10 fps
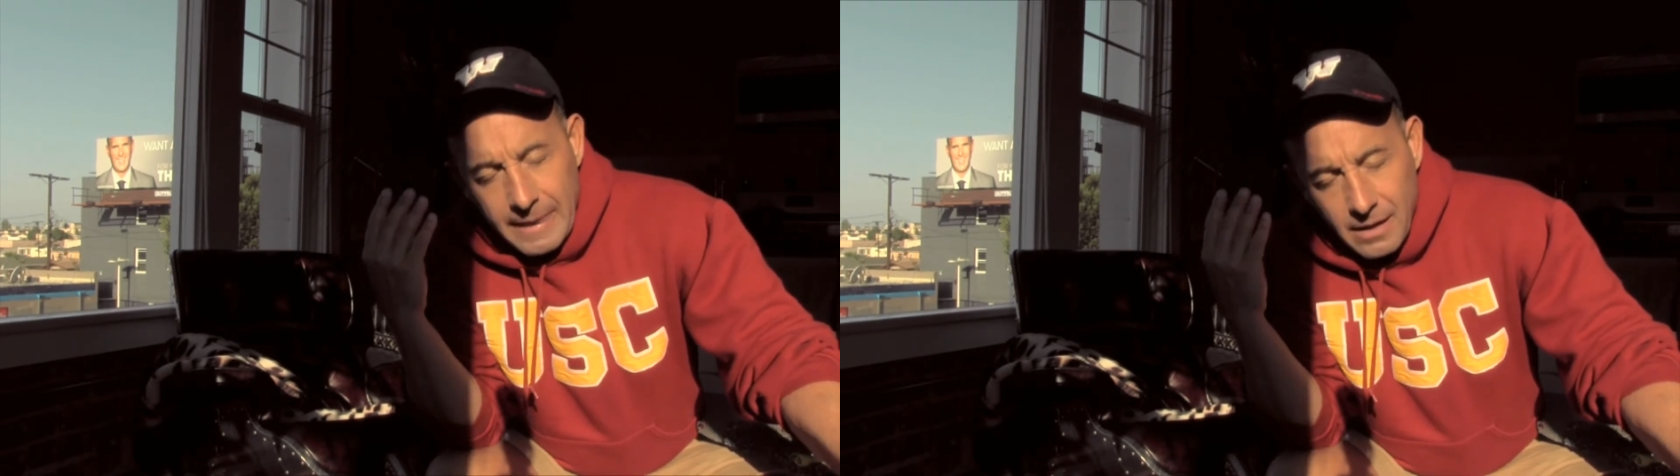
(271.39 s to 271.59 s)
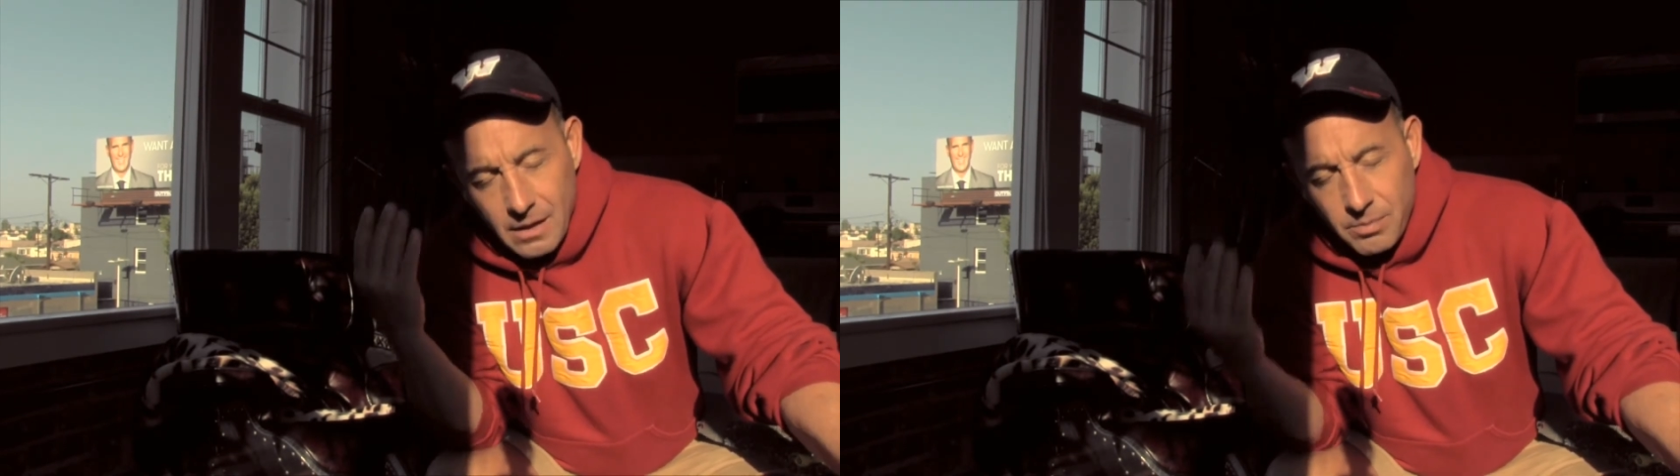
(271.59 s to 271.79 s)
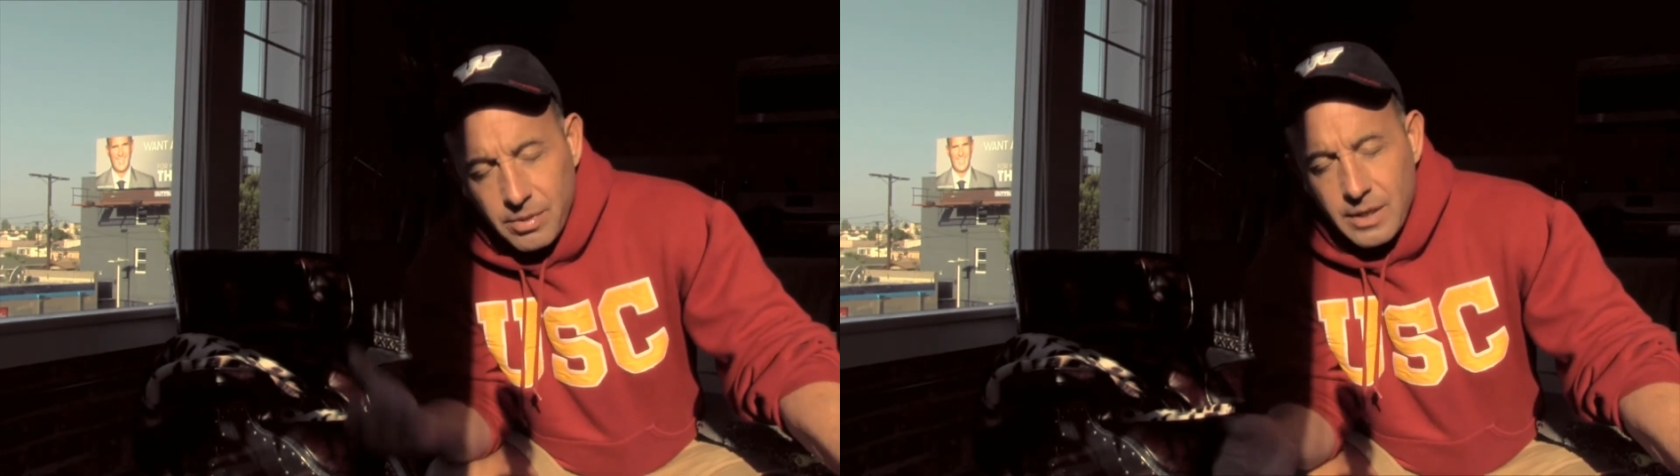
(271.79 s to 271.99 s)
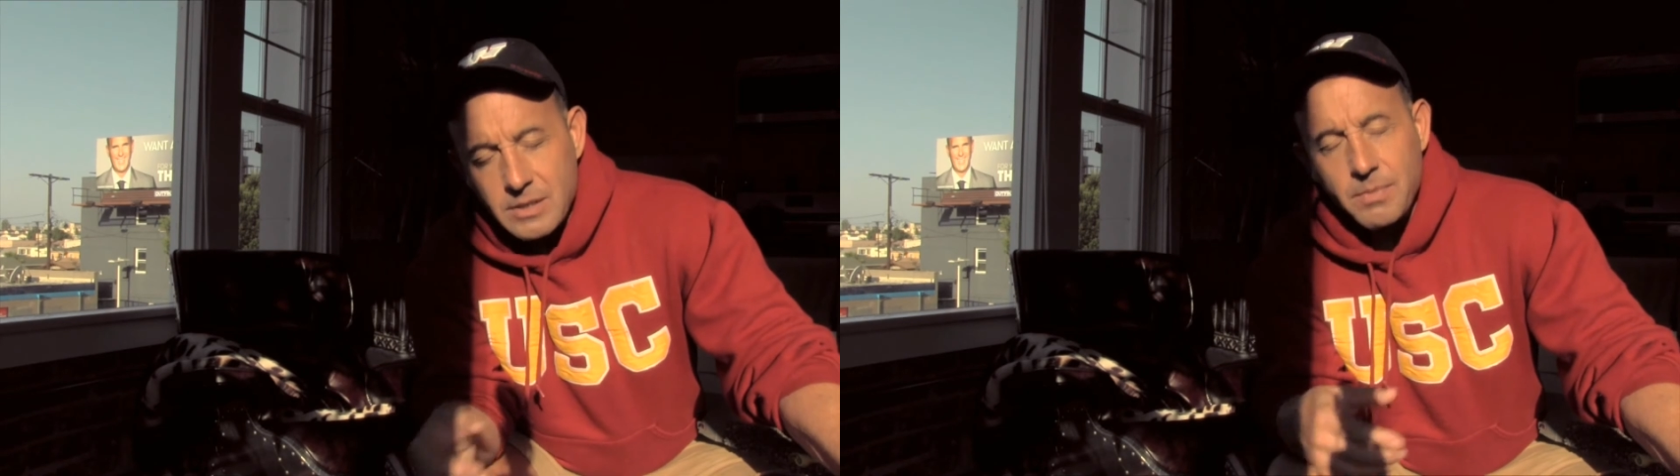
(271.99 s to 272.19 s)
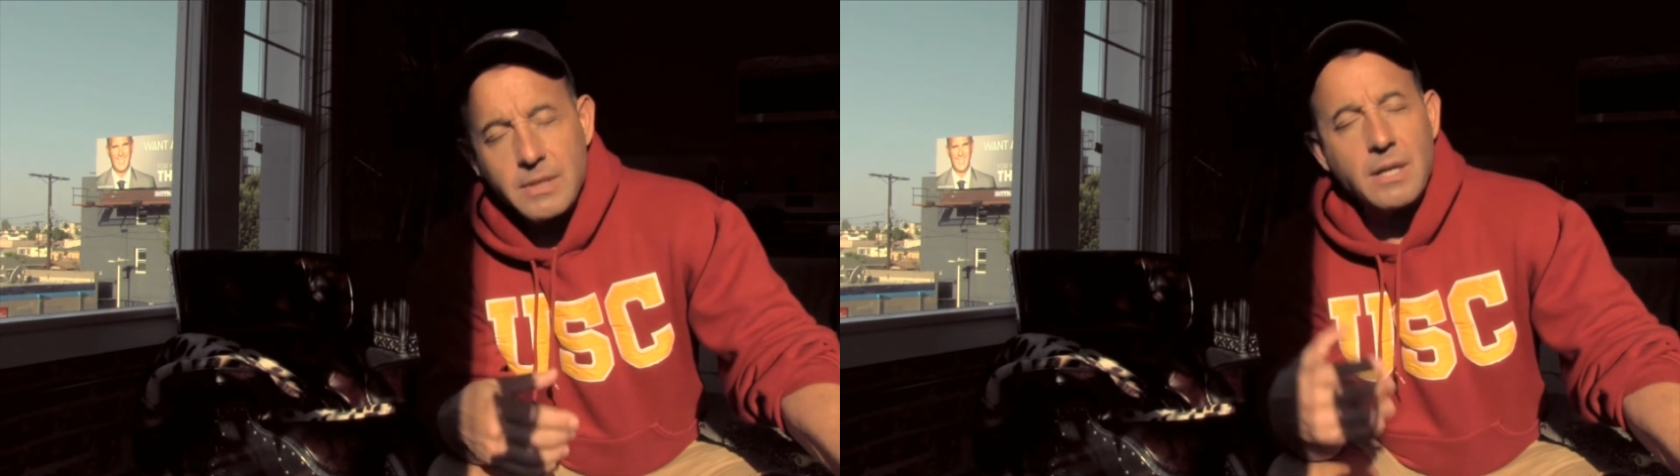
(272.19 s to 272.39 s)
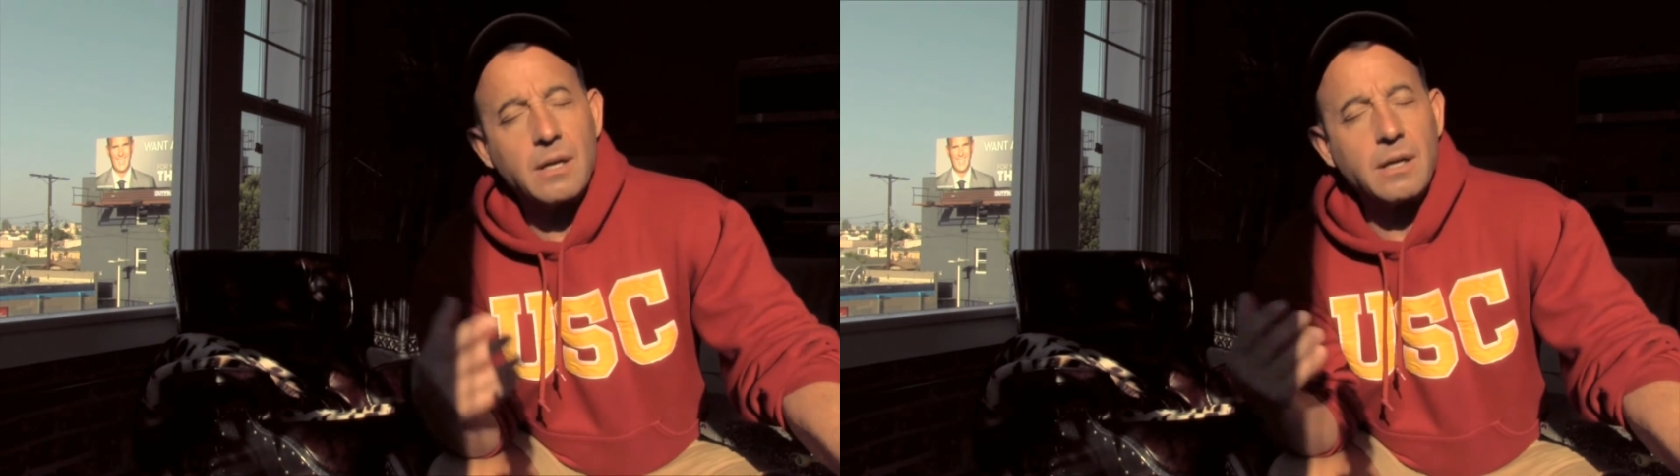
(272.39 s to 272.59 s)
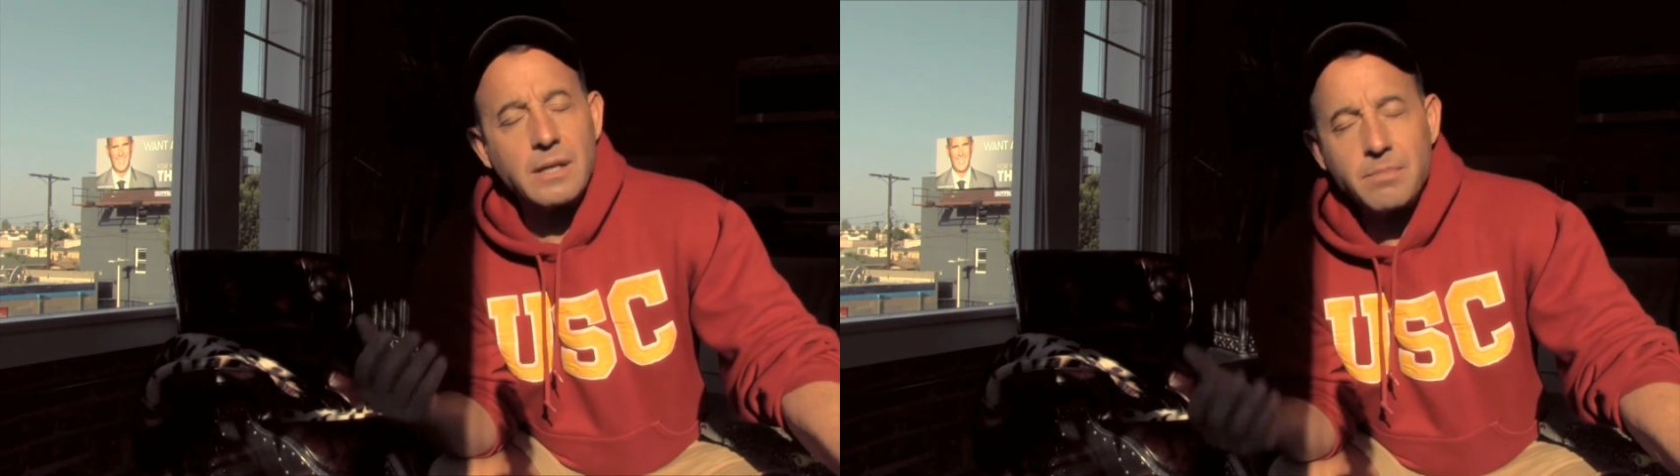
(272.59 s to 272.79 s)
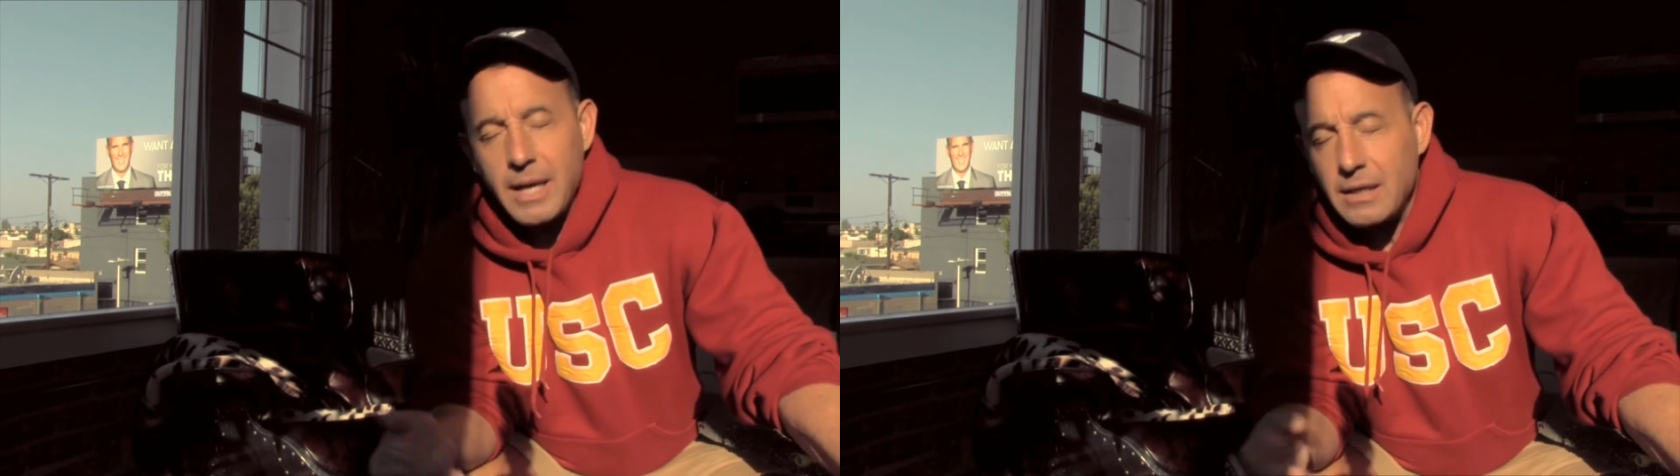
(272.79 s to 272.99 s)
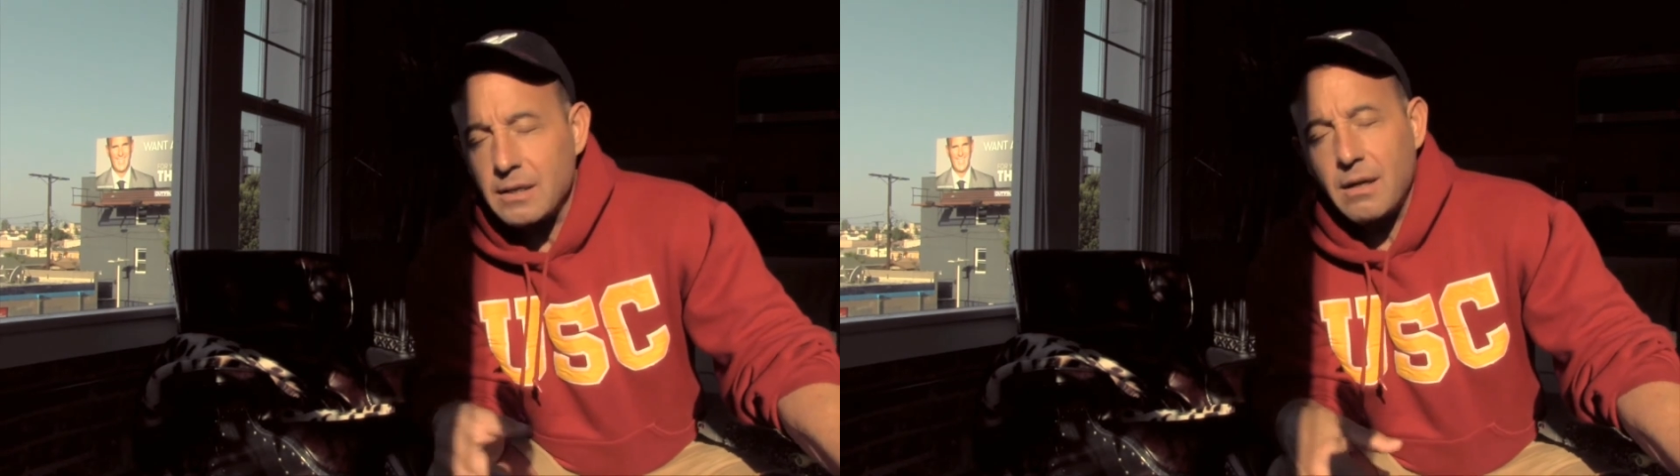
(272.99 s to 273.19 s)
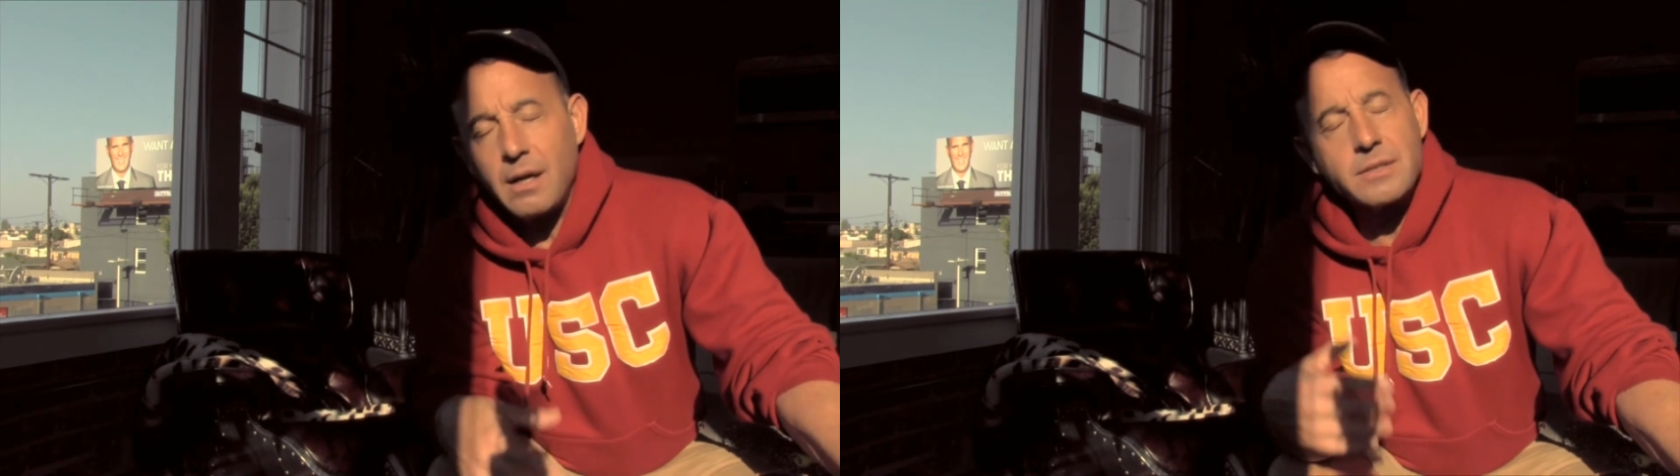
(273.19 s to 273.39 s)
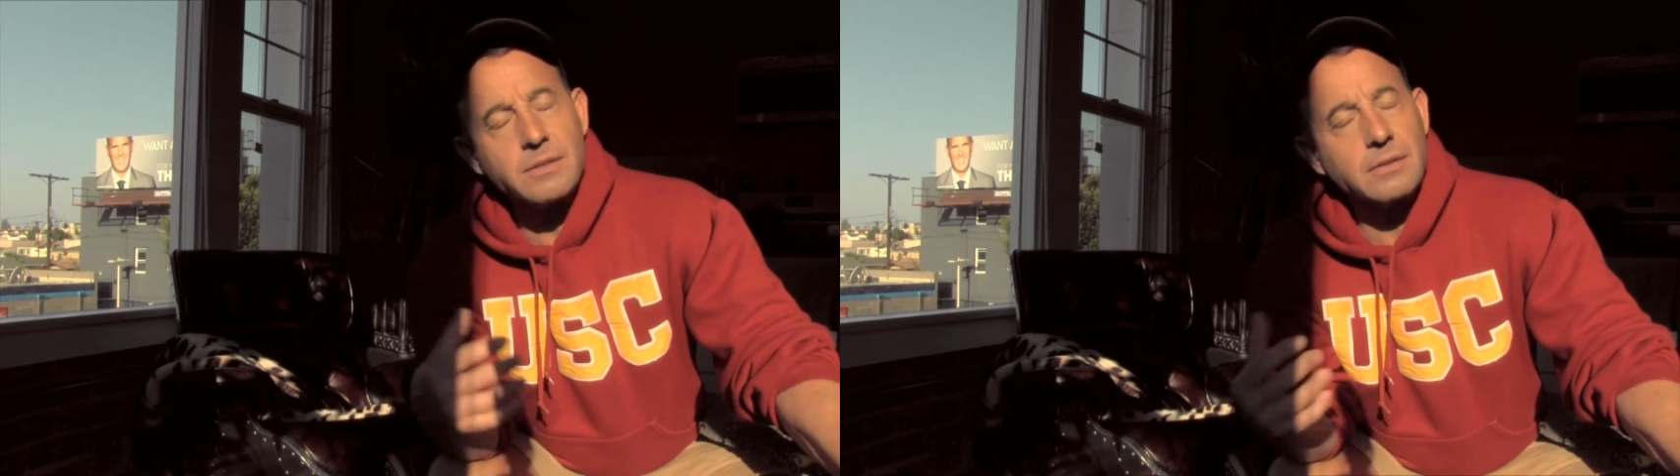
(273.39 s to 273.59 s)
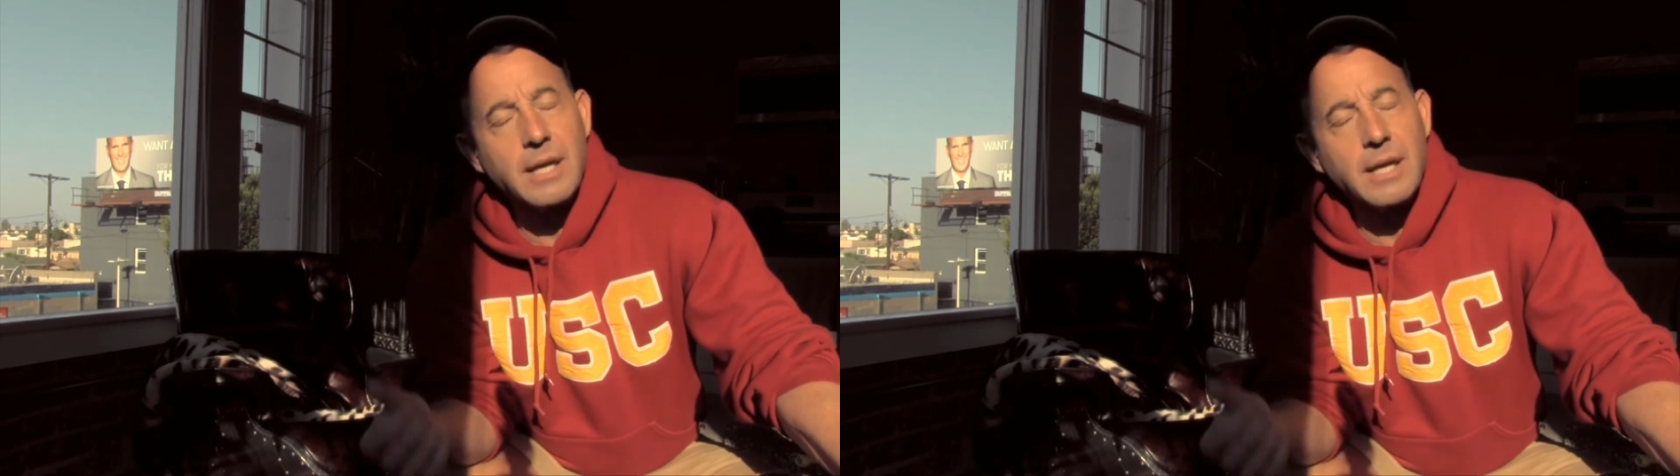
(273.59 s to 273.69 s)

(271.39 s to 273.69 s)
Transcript: in our Presbyterian, Pentecostal,